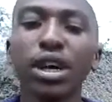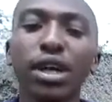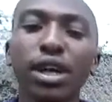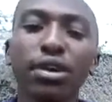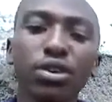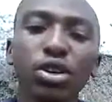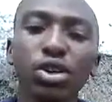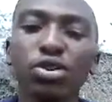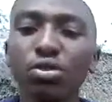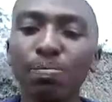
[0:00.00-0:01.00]
they are
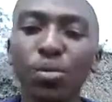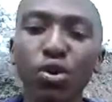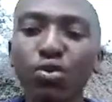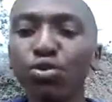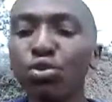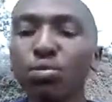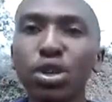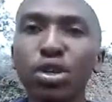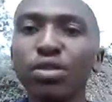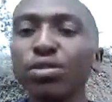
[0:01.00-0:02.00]
going both to
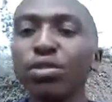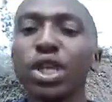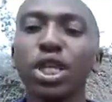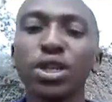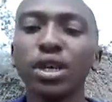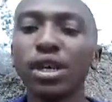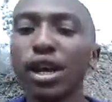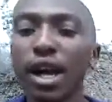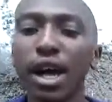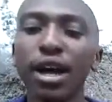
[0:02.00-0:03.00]
be developed
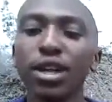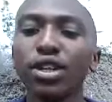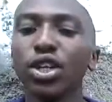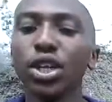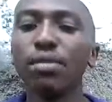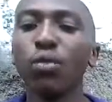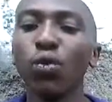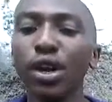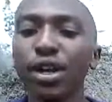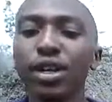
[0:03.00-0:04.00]
in the same
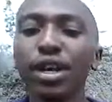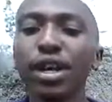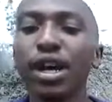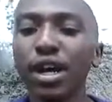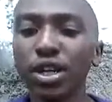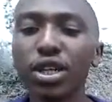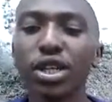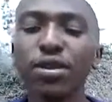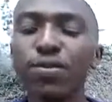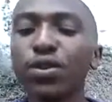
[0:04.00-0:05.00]
way, like
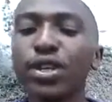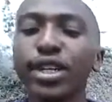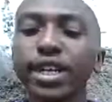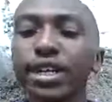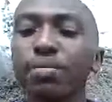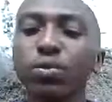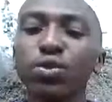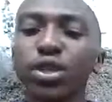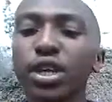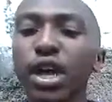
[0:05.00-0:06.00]
the effort that I
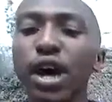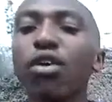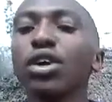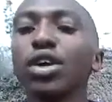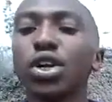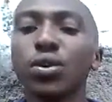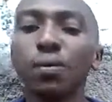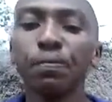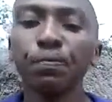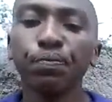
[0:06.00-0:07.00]
put are equal.
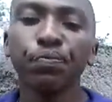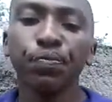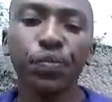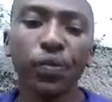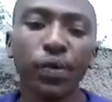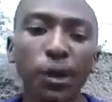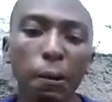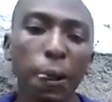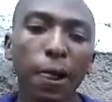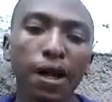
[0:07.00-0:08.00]

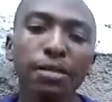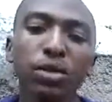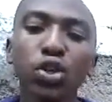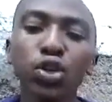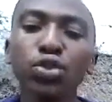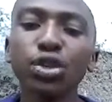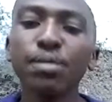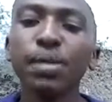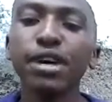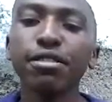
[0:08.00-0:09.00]
Let me go to
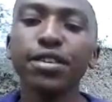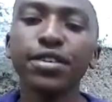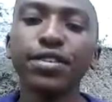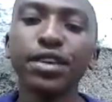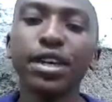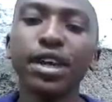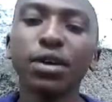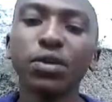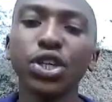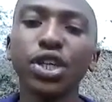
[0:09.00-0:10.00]
the benefits,
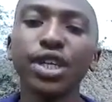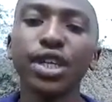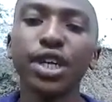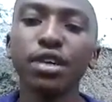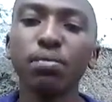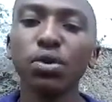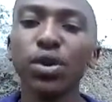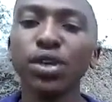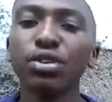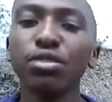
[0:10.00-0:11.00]
which is the second
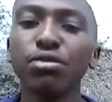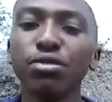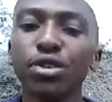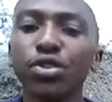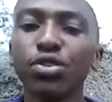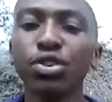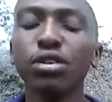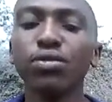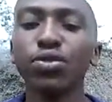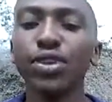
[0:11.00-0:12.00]
point of the talk
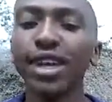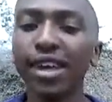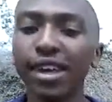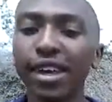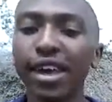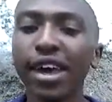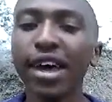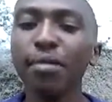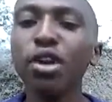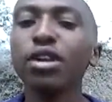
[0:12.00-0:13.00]
of today,
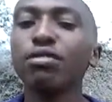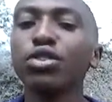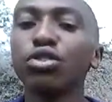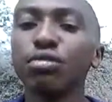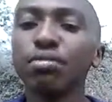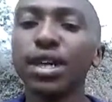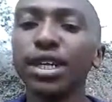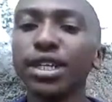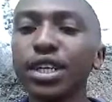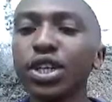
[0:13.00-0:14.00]
a benefit of
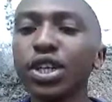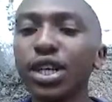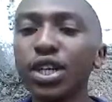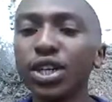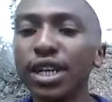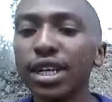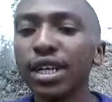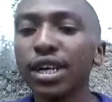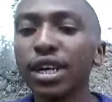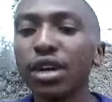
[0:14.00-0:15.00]
marketing internationally.
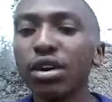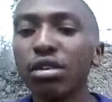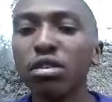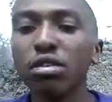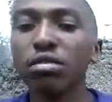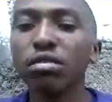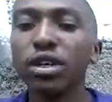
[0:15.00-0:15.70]
Well,